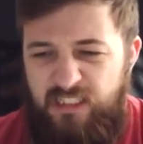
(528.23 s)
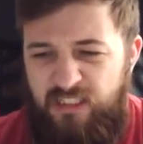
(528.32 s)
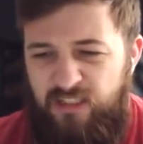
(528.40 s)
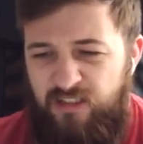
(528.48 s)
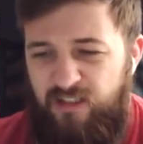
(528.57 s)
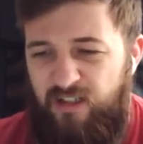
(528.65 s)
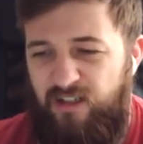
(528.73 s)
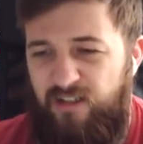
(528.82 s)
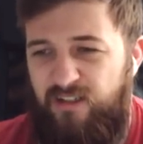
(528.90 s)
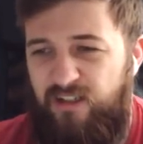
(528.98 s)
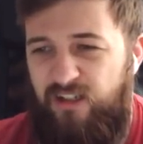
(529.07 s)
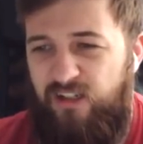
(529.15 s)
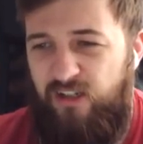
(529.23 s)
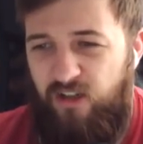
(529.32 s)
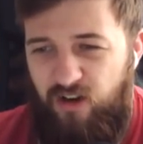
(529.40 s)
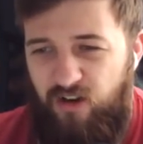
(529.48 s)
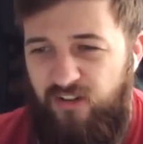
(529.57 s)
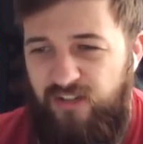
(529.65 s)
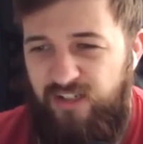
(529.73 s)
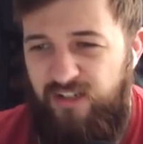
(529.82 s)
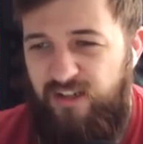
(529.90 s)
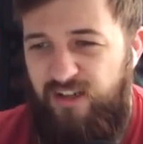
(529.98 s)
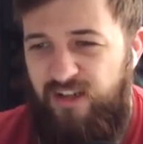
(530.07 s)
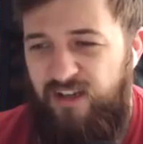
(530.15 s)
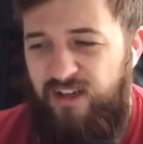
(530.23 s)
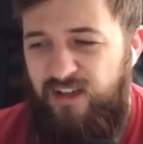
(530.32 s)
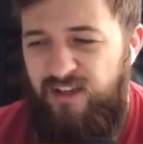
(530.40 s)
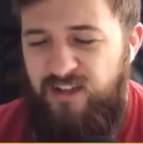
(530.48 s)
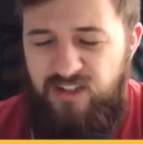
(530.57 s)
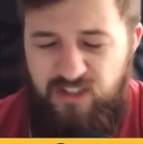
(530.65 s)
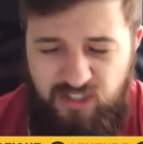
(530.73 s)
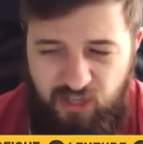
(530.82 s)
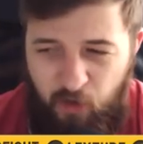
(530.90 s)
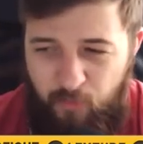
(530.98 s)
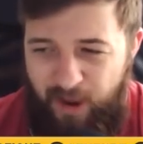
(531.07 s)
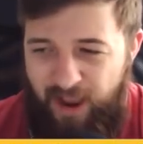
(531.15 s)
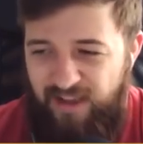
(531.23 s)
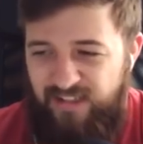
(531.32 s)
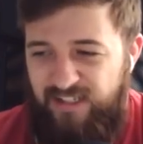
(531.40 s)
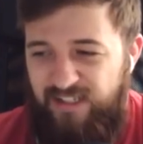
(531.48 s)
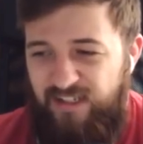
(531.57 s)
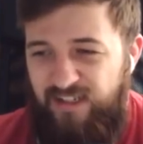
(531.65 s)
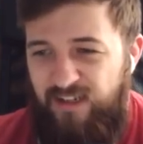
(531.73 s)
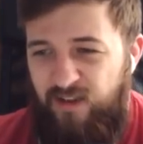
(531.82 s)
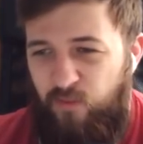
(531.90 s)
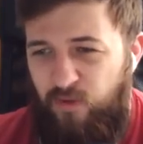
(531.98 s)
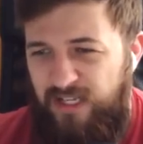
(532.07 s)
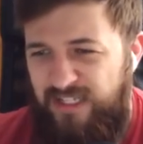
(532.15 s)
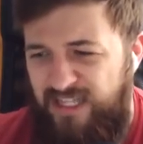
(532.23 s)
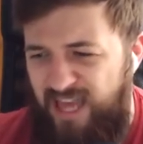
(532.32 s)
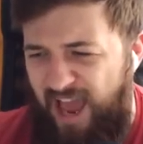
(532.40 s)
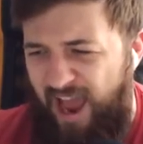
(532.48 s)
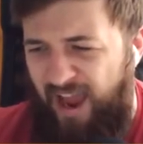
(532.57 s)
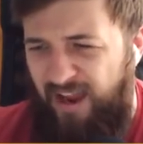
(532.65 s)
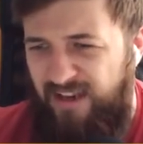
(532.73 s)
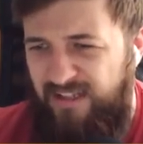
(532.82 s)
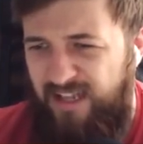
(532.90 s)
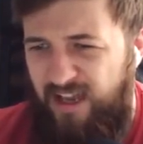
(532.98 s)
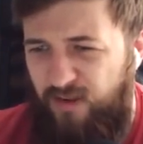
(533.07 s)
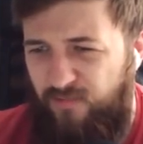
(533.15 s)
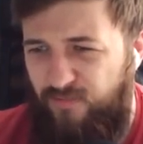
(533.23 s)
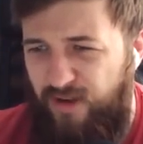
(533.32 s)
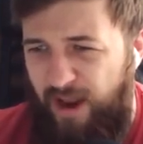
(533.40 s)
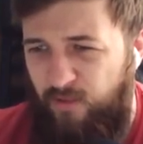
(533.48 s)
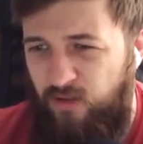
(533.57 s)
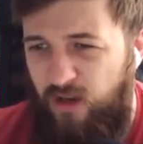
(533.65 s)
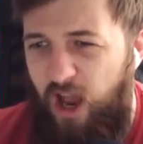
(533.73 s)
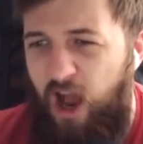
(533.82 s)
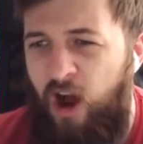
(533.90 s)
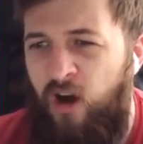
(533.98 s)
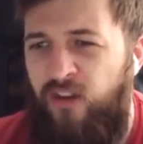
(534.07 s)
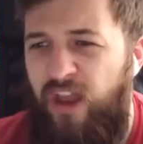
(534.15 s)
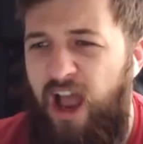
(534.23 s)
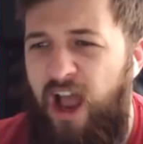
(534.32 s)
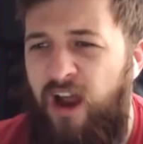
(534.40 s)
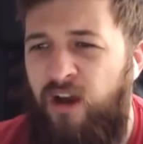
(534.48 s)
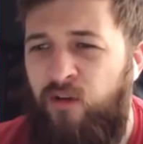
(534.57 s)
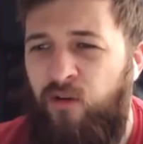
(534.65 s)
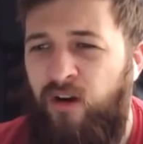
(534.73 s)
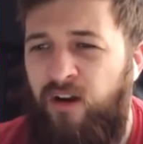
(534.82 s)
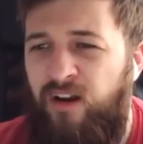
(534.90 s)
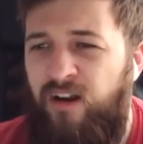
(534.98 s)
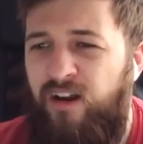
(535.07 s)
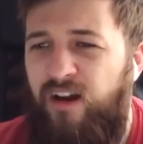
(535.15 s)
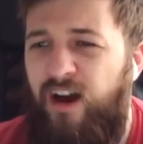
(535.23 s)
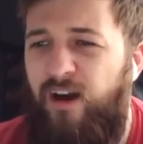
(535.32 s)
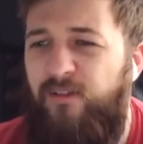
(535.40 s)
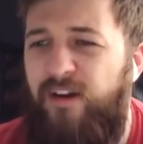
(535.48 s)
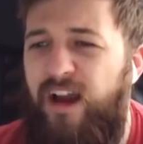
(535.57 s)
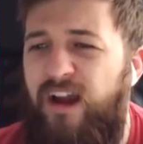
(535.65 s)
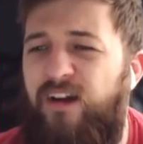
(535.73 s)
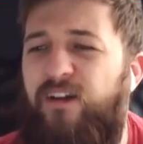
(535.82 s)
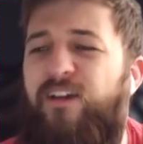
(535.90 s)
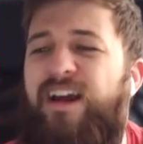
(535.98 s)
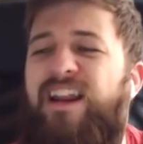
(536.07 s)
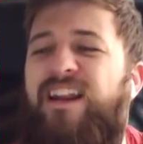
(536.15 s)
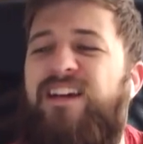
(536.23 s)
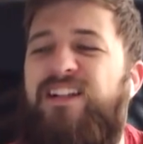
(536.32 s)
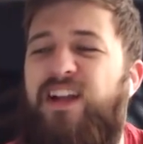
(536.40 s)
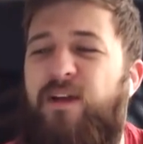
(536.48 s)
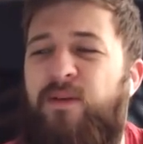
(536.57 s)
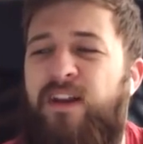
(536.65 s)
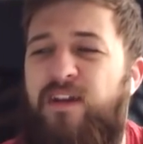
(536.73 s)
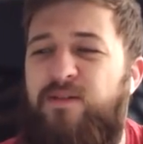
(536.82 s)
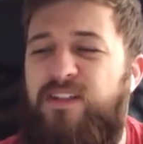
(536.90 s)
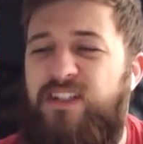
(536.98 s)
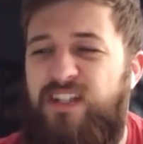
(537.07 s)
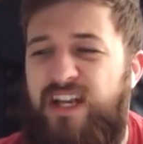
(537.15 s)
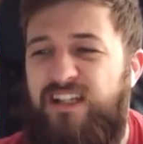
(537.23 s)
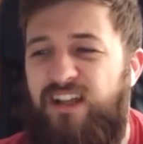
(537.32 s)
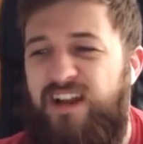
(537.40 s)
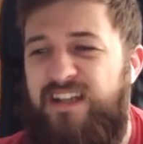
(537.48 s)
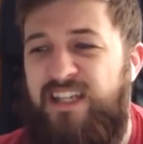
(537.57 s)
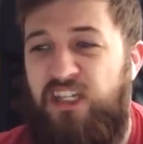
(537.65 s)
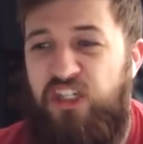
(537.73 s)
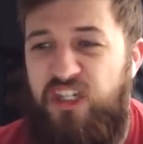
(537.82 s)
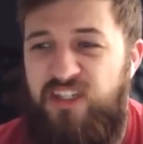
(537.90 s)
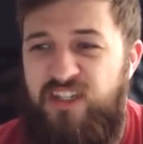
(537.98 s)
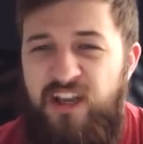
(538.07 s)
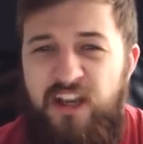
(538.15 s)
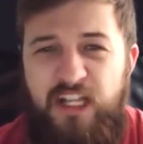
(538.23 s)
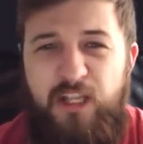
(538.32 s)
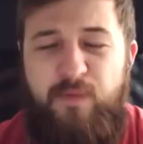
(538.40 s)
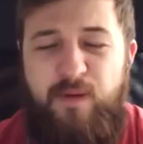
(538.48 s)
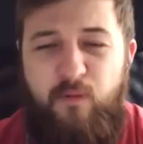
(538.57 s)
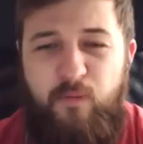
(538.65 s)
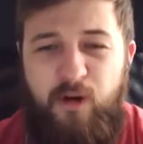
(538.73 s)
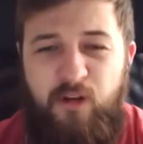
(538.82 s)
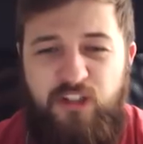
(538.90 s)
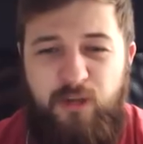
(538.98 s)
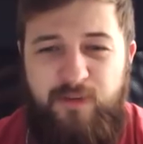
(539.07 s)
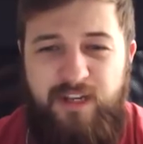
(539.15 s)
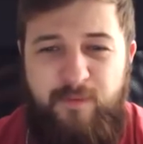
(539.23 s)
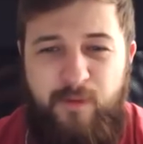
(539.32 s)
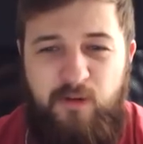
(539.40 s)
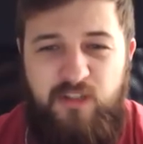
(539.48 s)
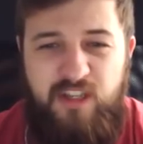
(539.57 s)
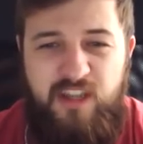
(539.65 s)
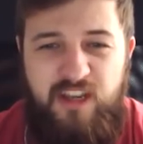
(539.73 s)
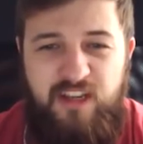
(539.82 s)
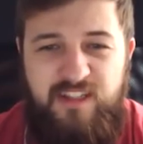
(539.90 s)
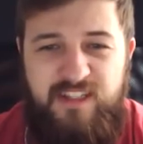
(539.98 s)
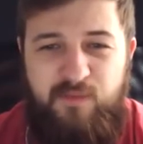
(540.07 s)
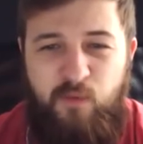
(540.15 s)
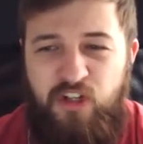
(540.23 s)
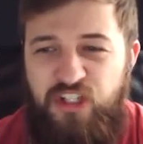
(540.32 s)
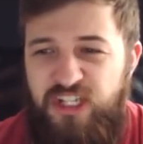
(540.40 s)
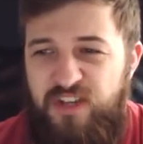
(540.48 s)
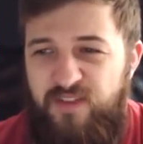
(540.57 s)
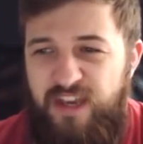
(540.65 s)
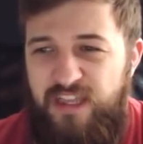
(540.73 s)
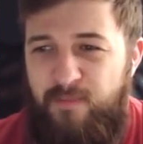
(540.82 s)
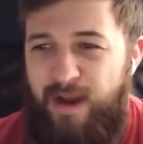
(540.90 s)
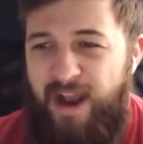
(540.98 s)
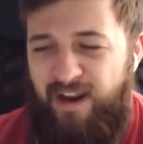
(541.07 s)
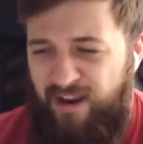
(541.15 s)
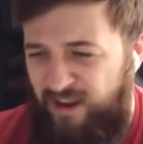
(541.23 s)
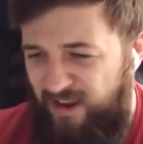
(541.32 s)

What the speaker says: Oh, God. So bad. What is that? Is that a round? Oh, no! Oh, no! It looks like one of those satellite dishes that people put on top of limos so that you can watch TV in the back.